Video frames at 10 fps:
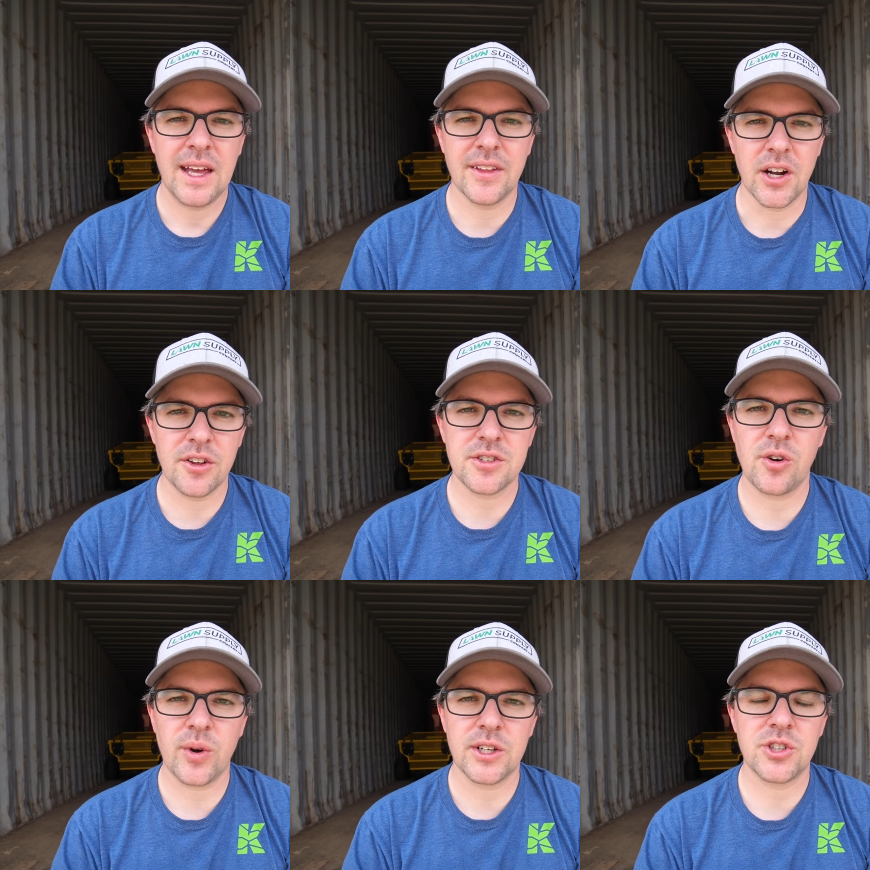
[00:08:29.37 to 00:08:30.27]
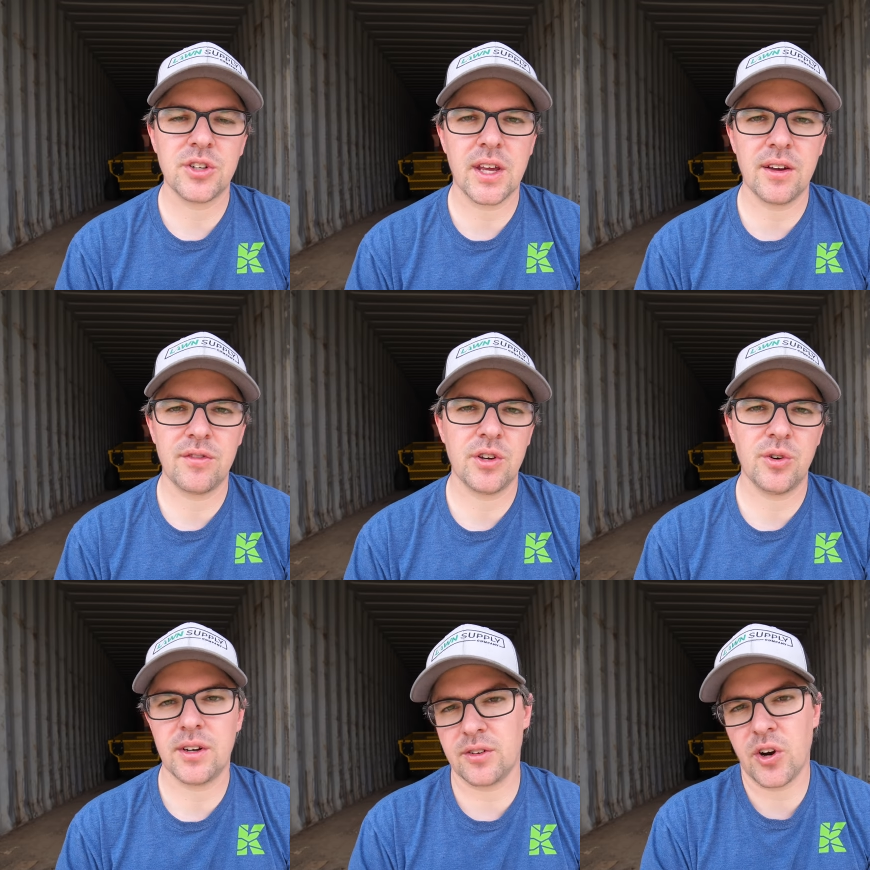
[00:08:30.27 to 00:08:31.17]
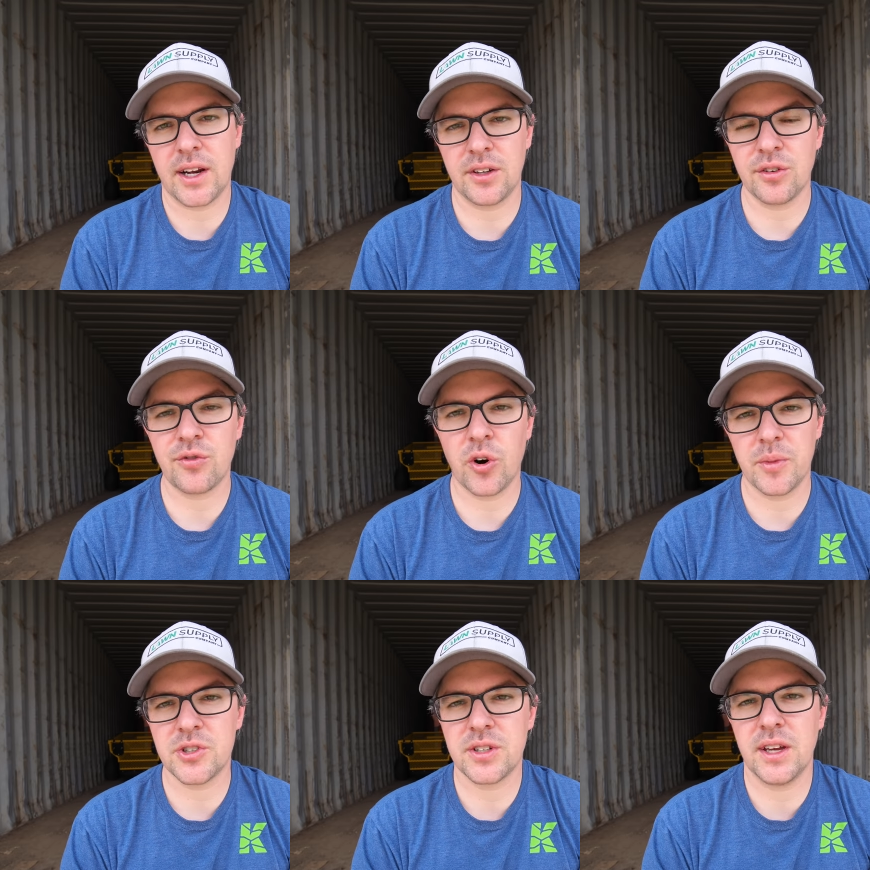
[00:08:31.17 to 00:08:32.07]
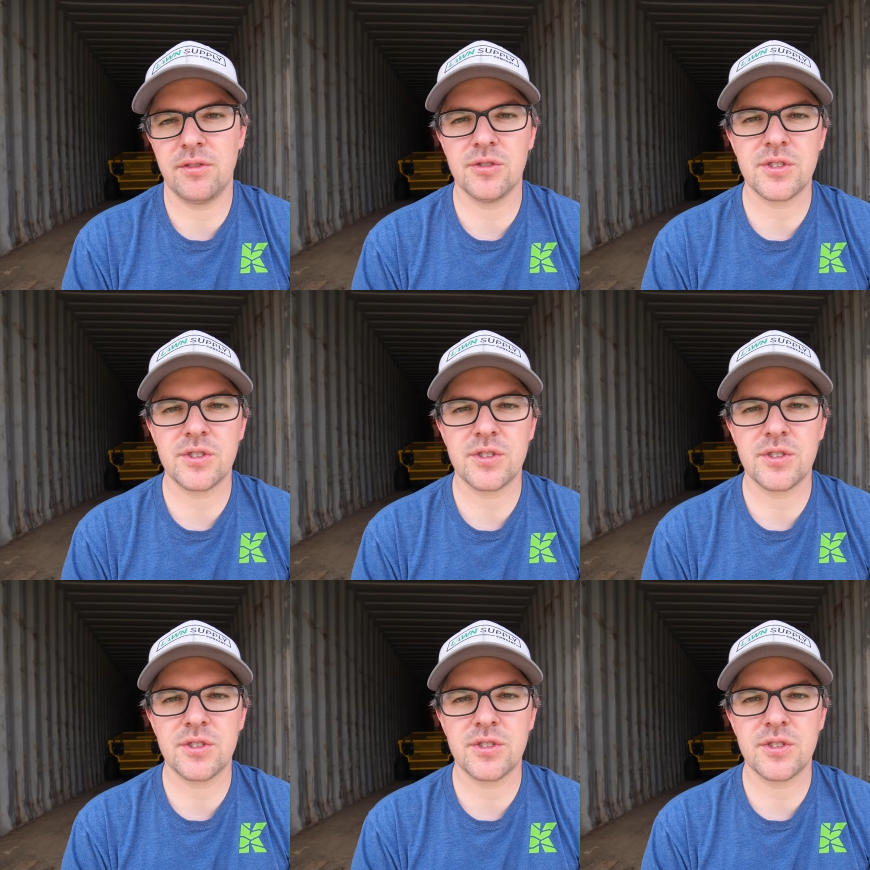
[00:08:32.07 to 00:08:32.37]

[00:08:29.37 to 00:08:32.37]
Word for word: Then also it should give you in a granular form, it should give you